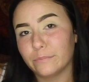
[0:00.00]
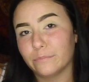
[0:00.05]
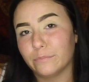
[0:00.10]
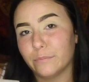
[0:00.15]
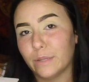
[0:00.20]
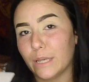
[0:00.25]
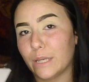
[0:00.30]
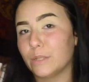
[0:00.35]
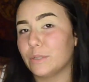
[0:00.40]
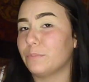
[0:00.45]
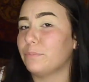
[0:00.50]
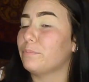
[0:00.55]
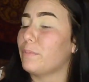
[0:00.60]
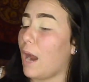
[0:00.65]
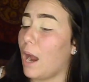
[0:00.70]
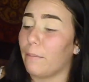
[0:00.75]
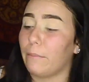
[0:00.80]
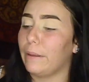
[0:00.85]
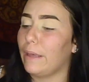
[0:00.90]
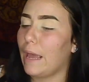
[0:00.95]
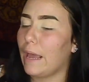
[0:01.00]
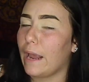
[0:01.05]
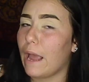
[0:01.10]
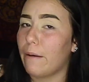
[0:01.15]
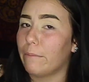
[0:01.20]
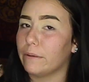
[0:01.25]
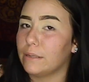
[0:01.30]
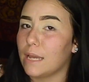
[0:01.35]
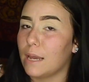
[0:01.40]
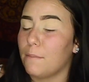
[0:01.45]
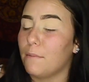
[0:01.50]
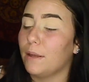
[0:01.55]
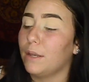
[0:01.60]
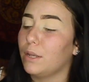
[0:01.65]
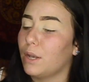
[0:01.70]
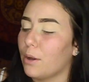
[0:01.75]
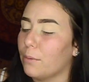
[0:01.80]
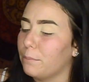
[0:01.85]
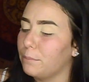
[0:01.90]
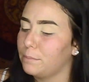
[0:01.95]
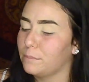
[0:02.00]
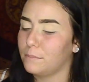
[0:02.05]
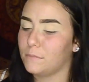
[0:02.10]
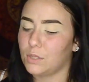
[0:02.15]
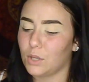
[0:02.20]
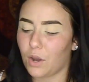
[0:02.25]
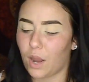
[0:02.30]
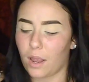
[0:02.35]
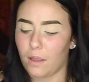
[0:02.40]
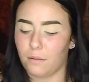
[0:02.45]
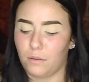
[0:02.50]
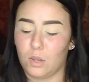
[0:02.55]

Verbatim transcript: You guys should probably hang out one day, but you know. It's okay.